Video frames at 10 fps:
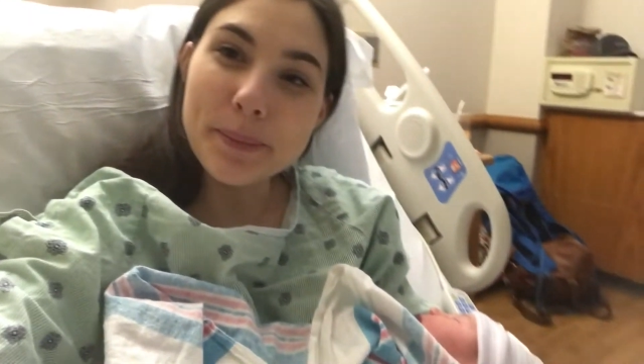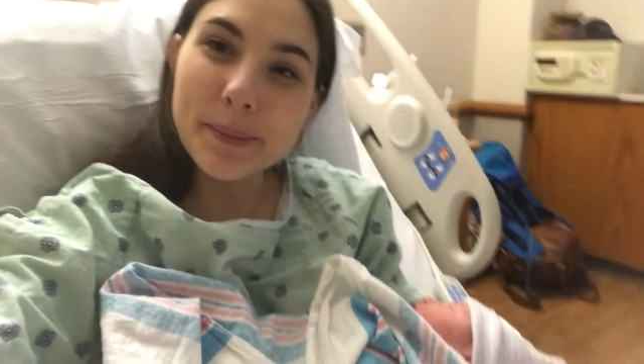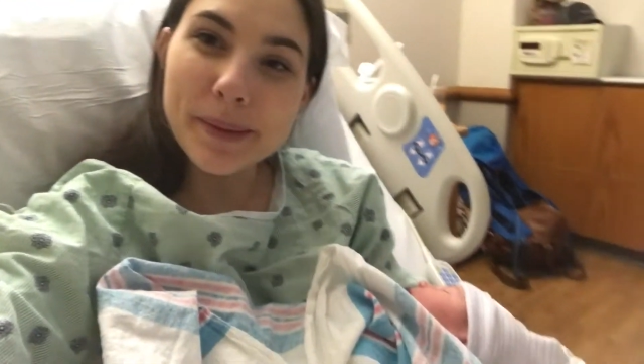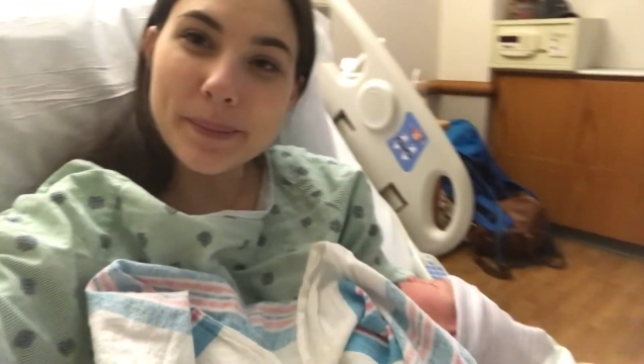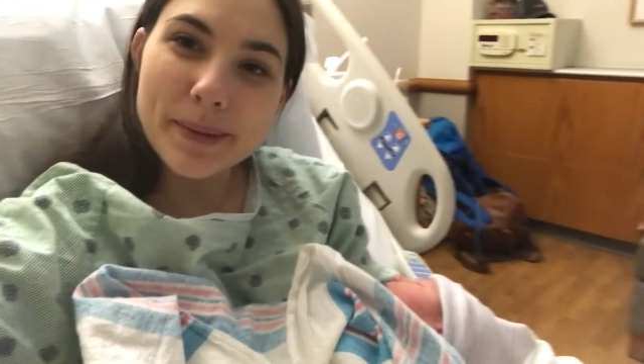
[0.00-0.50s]

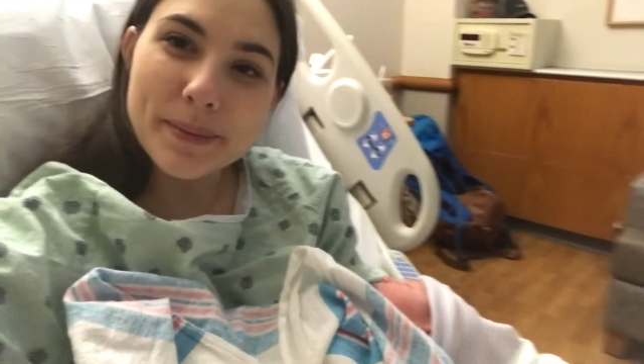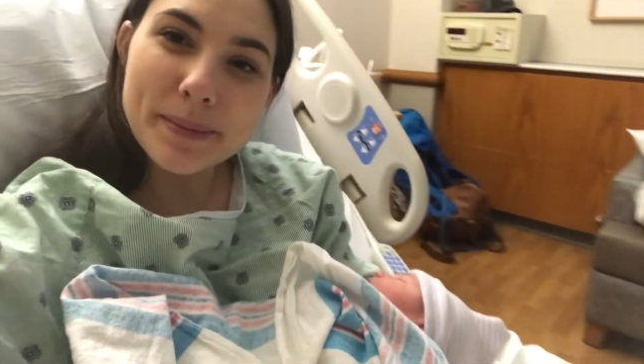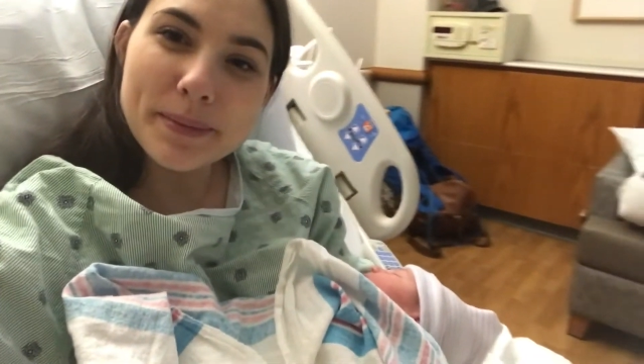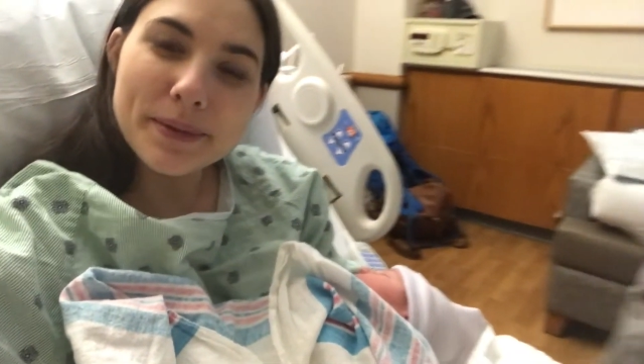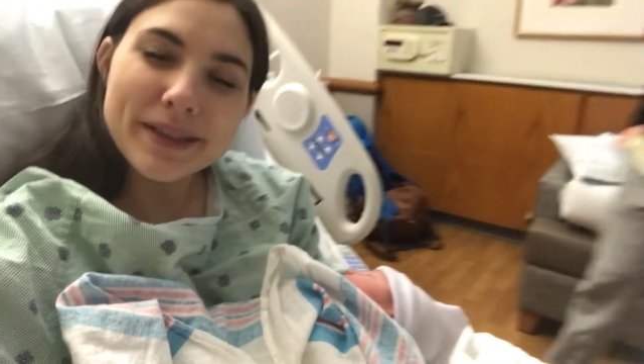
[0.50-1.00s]
But baby
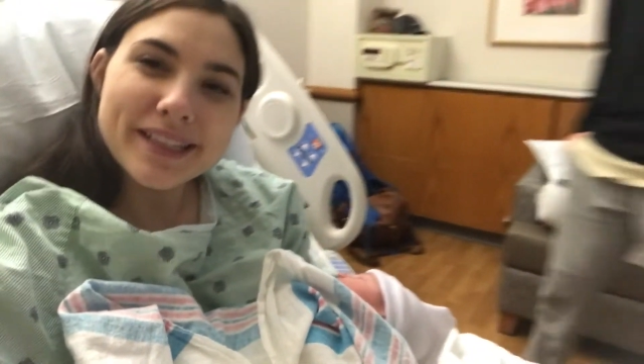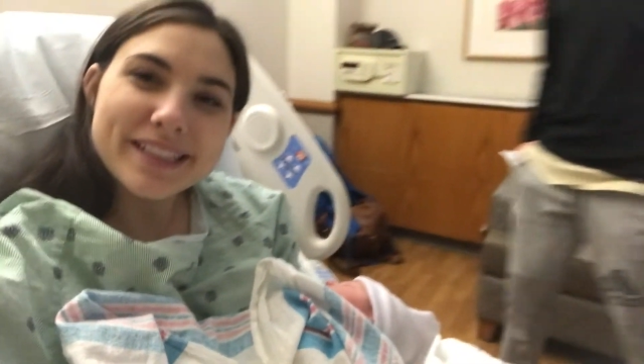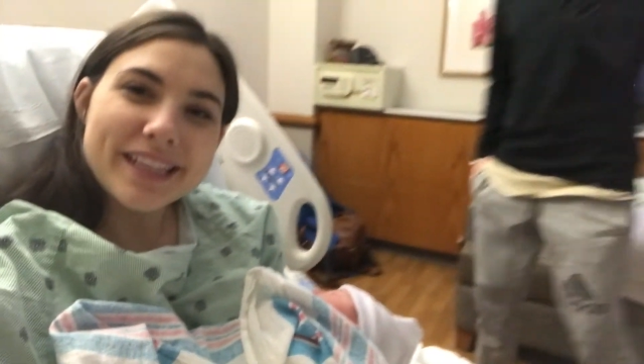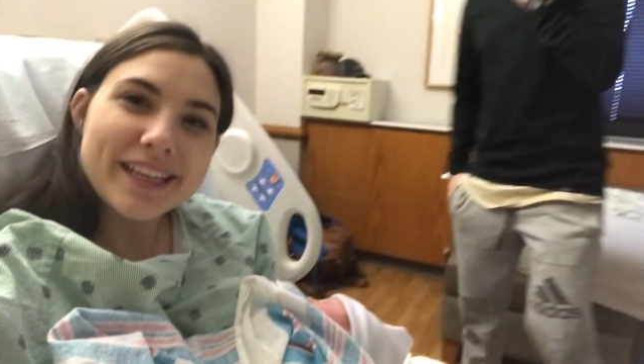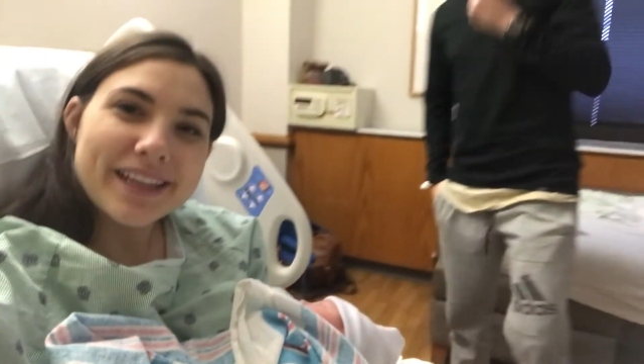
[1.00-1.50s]
boy is
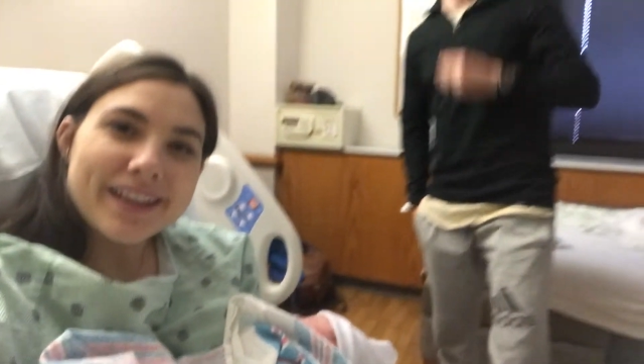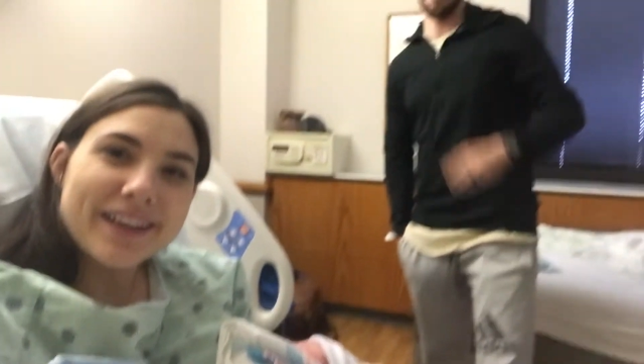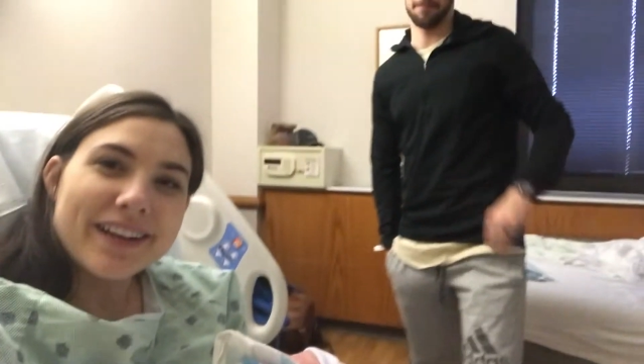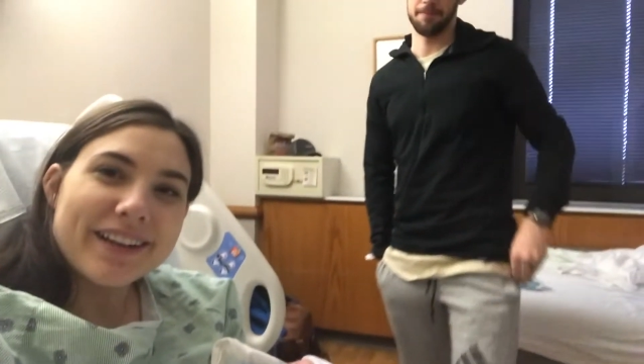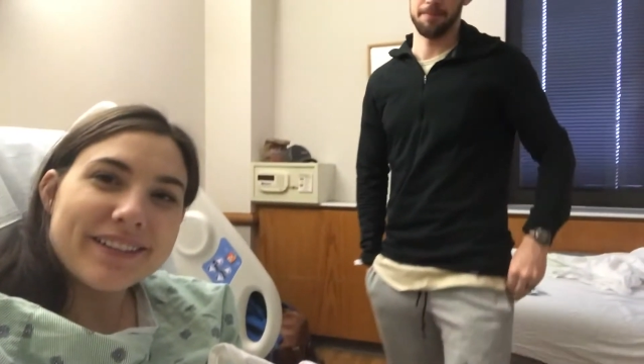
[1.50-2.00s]

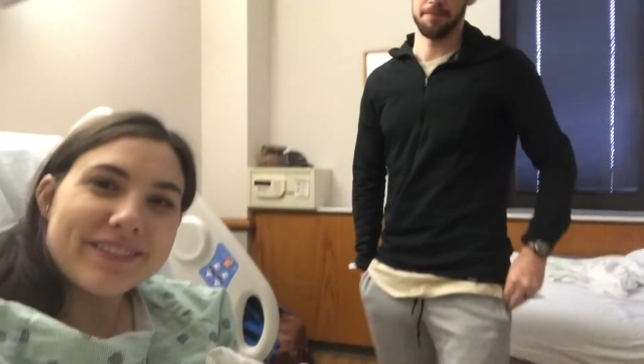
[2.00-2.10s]
here.